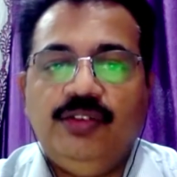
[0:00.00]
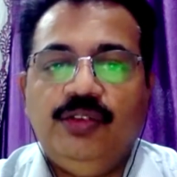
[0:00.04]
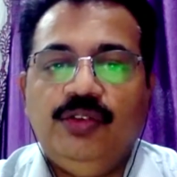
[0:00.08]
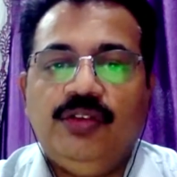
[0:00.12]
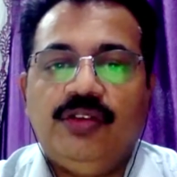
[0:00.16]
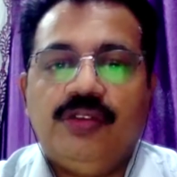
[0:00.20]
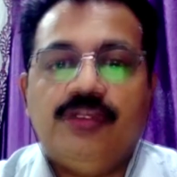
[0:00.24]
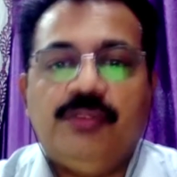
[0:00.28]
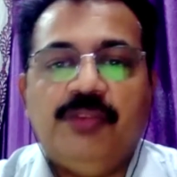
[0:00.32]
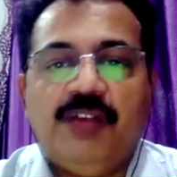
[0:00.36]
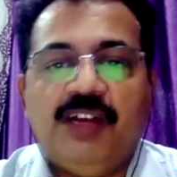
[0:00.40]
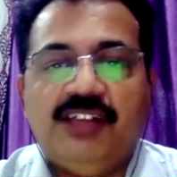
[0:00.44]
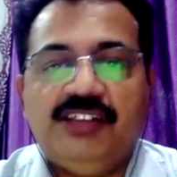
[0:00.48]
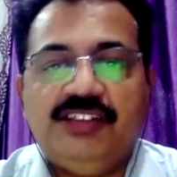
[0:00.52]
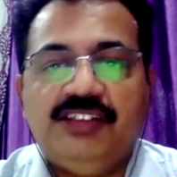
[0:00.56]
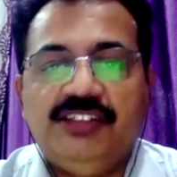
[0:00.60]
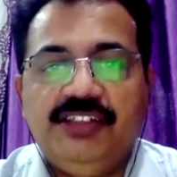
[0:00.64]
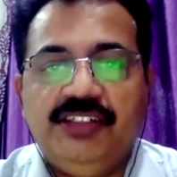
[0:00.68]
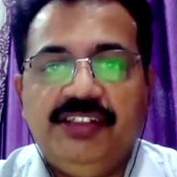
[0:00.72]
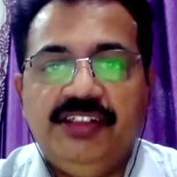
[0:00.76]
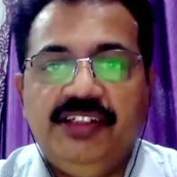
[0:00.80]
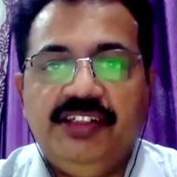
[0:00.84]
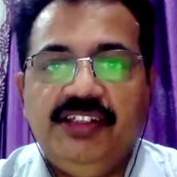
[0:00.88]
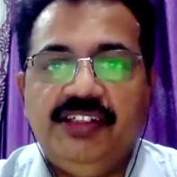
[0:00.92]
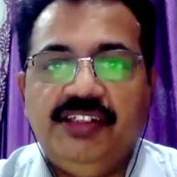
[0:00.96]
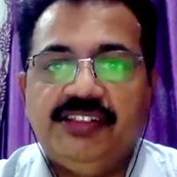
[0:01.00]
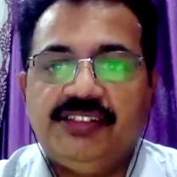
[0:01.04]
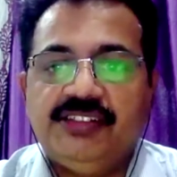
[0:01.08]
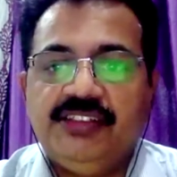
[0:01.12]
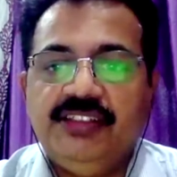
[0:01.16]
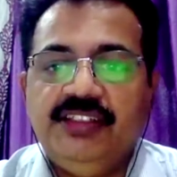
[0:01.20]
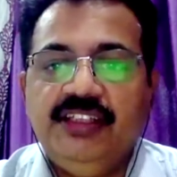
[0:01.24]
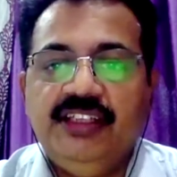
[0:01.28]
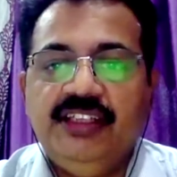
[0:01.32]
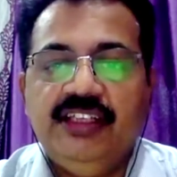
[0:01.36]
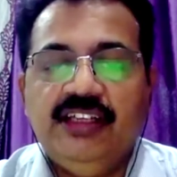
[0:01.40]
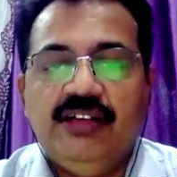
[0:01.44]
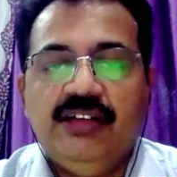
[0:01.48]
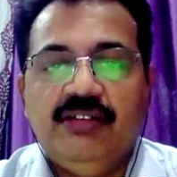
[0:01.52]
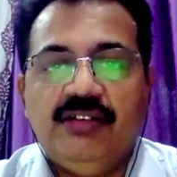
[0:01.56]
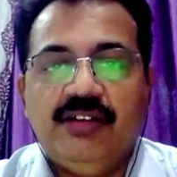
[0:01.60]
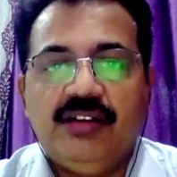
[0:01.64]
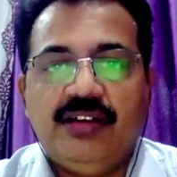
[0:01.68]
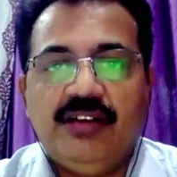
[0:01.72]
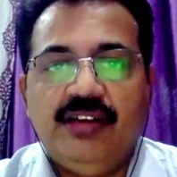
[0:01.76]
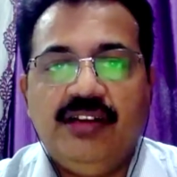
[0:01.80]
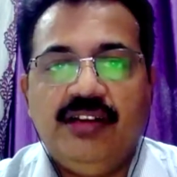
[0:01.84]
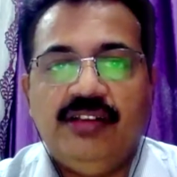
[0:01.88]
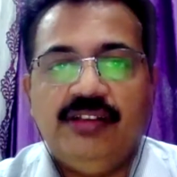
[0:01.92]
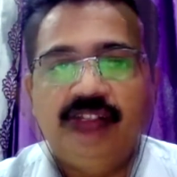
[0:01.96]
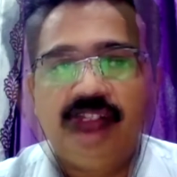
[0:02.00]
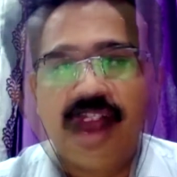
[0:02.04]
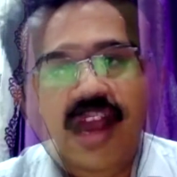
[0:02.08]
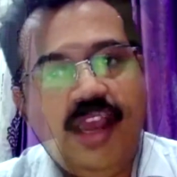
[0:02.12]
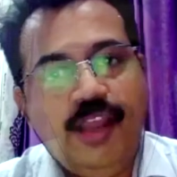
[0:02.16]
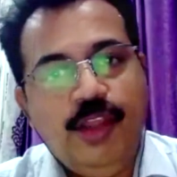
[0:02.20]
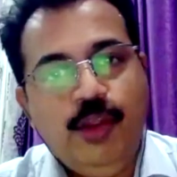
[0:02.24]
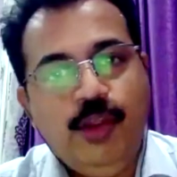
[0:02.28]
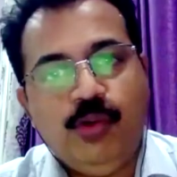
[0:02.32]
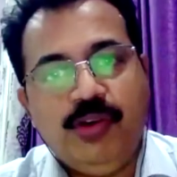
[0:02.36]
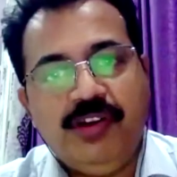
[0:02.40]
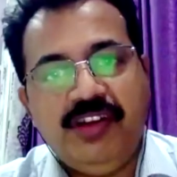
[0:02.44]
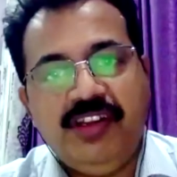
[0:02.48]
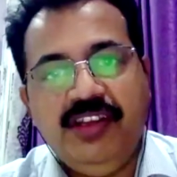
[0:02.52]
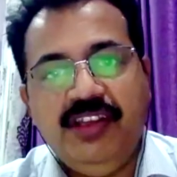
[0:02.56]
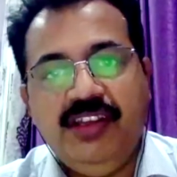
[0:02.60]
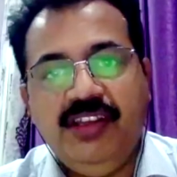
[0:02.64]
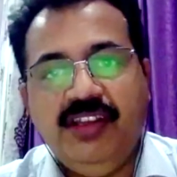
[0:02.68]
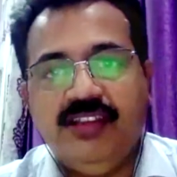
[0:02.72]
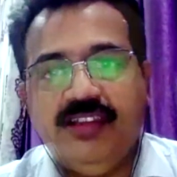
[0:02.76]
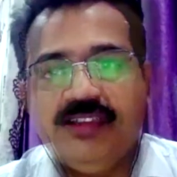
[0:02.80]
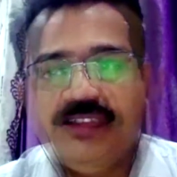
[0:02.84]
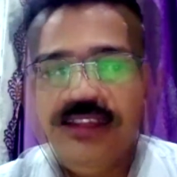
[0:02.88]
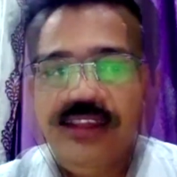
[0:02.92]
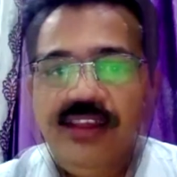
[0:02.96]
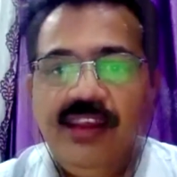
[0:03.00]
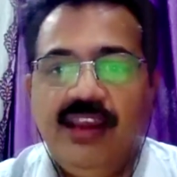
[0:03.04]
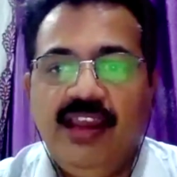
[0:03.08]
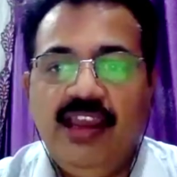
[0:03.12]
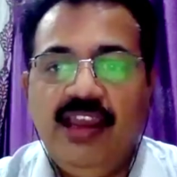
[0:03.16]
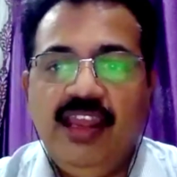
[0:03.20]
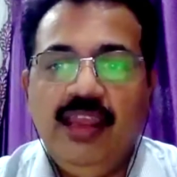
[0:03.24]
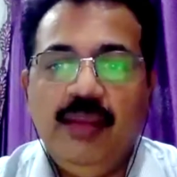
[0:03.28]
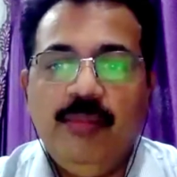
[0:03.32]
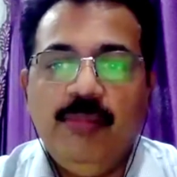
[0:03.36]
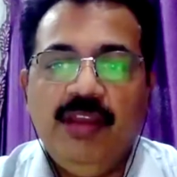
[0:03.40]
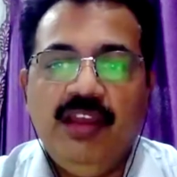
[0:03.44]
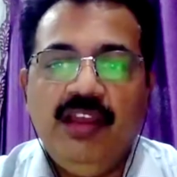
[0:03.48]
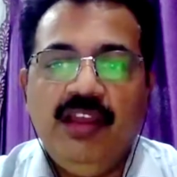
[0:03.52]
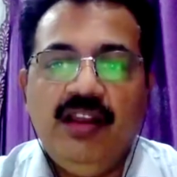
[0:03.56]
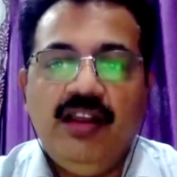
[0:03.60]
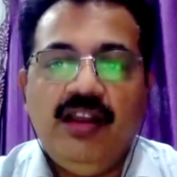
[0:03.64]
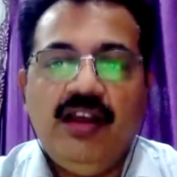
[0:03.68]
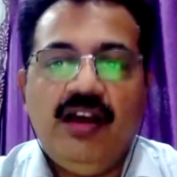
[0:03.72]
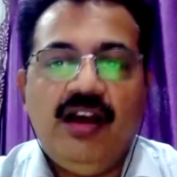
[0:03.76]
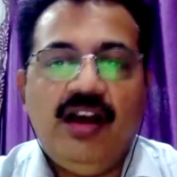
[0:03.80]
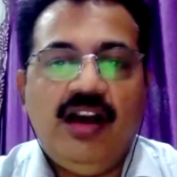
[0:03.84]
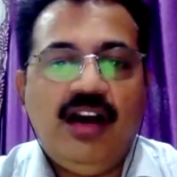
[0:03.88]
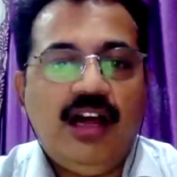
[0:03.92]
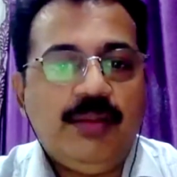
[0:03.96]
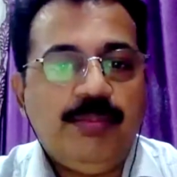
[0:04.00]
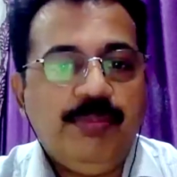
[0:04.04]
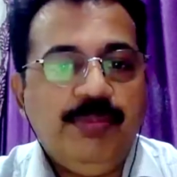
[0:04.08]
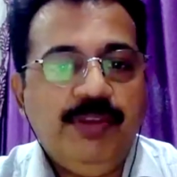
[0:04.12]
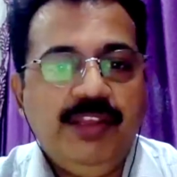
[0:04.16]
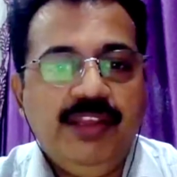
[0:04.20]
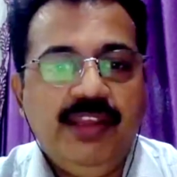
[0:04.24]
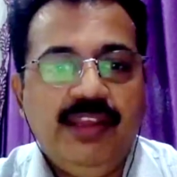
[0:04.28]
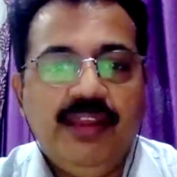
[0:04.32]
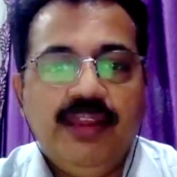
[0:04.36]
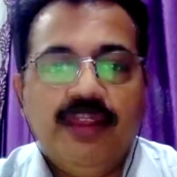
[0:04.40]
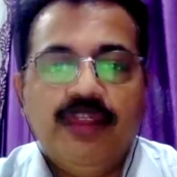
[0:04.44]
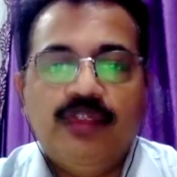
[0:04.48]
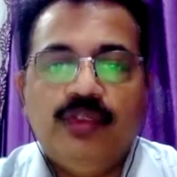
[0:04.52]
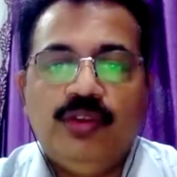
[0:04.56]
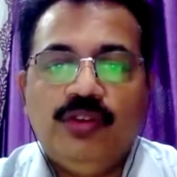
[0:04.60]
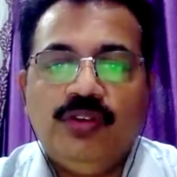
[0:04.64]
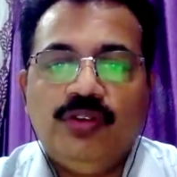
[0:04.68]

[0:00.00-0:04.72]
your smart cities, e-governance, IoTs, AI/ML, RPA.